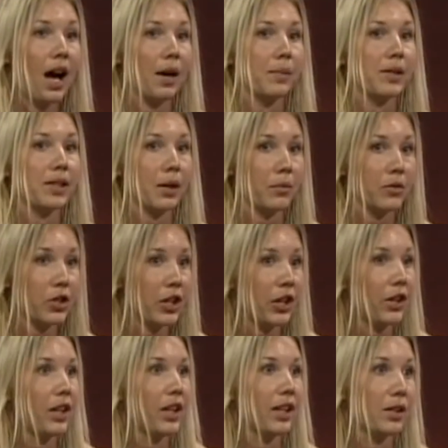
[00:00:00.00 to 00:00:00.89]
Some
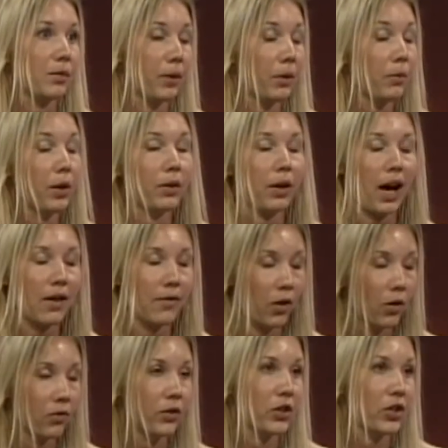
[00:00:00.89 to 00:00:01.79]
charities, we have
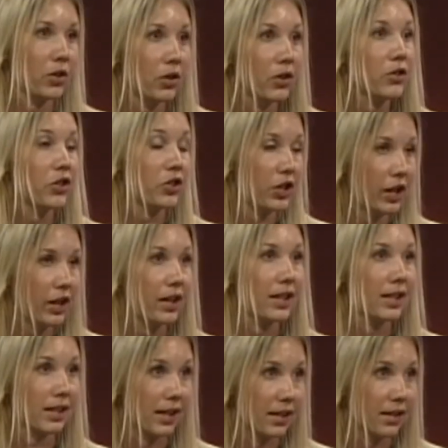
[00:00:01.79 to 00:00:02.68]
over 200
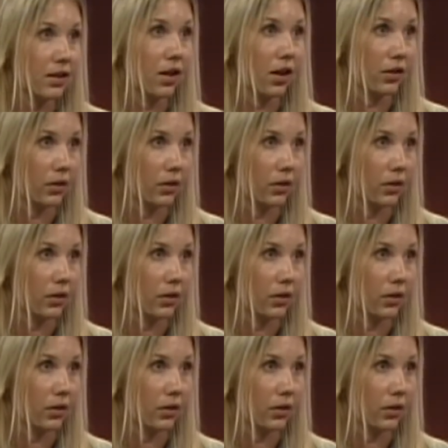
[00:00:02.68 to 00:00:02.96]
charities listed on the